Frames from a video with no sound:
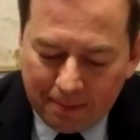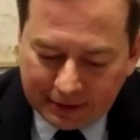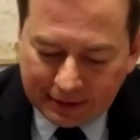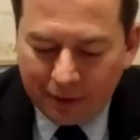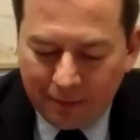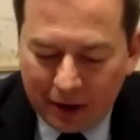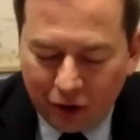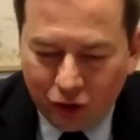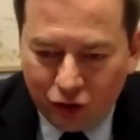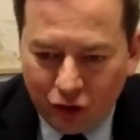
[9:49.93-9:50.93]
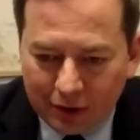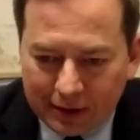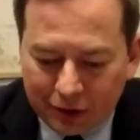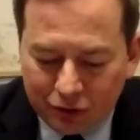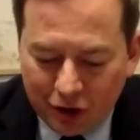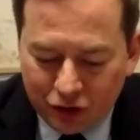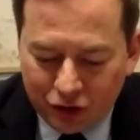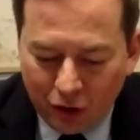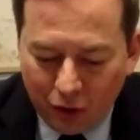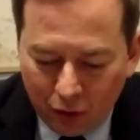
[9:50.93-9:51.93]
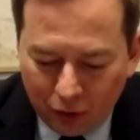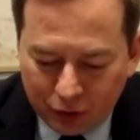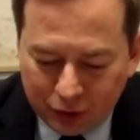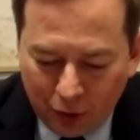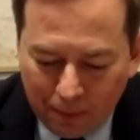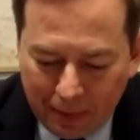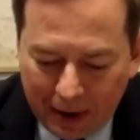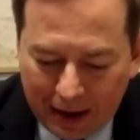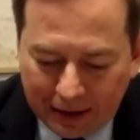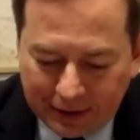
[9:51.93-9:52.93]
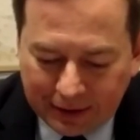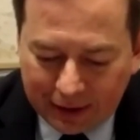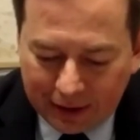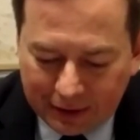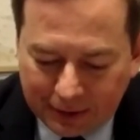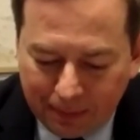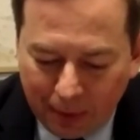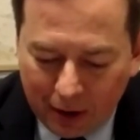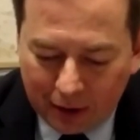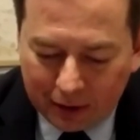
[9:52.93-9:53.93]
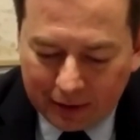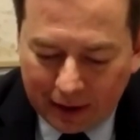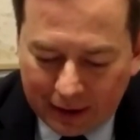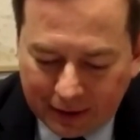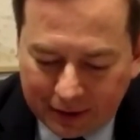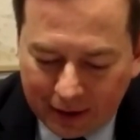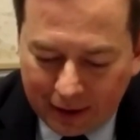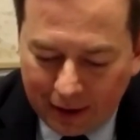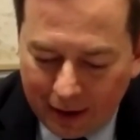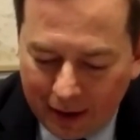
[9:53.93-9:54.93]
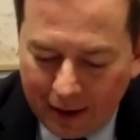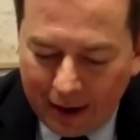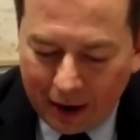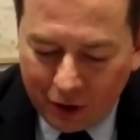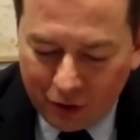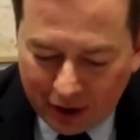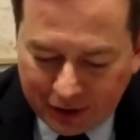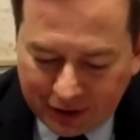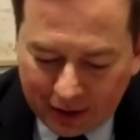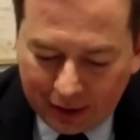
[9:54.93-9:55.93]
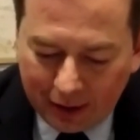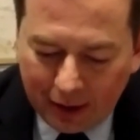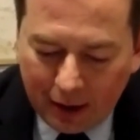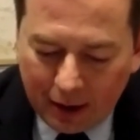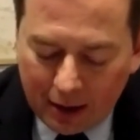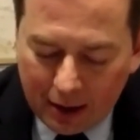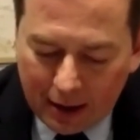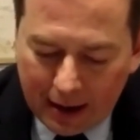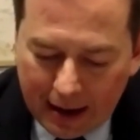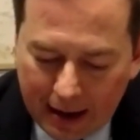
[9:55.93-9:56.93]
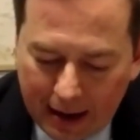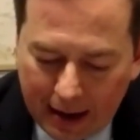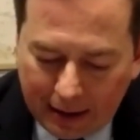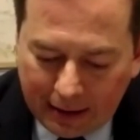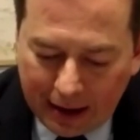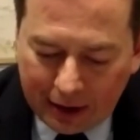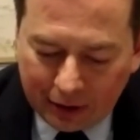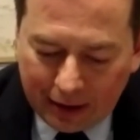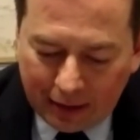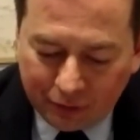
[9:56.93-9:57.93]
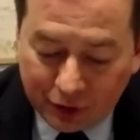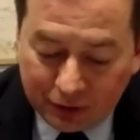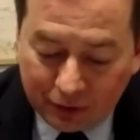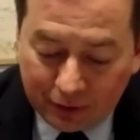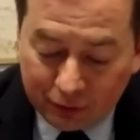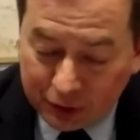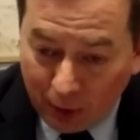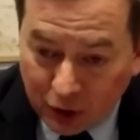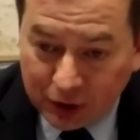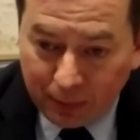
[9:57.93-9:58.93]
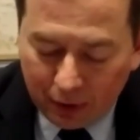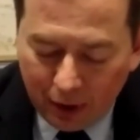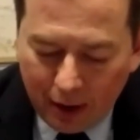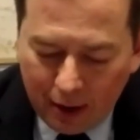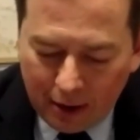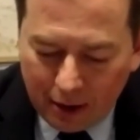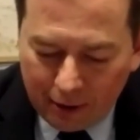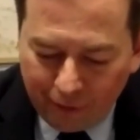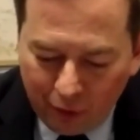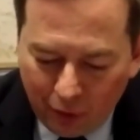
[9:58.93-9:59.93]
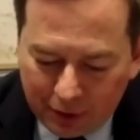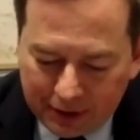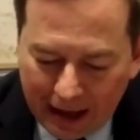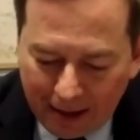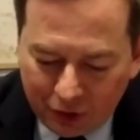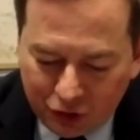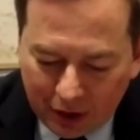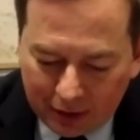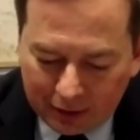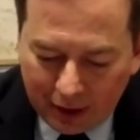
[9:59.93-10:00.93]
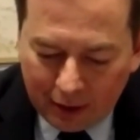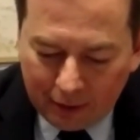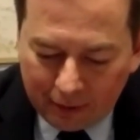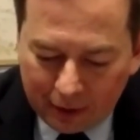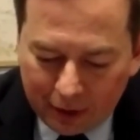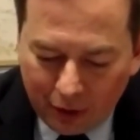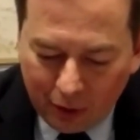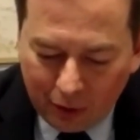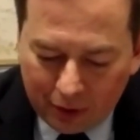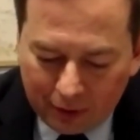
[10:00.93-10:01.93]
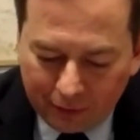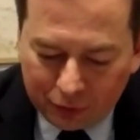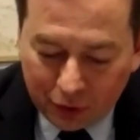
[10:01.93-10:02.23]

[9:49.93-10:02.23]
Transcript: massive undertaking, not least making sure that Russia also pays its part as an aggressor and responsible for all the damage done, to the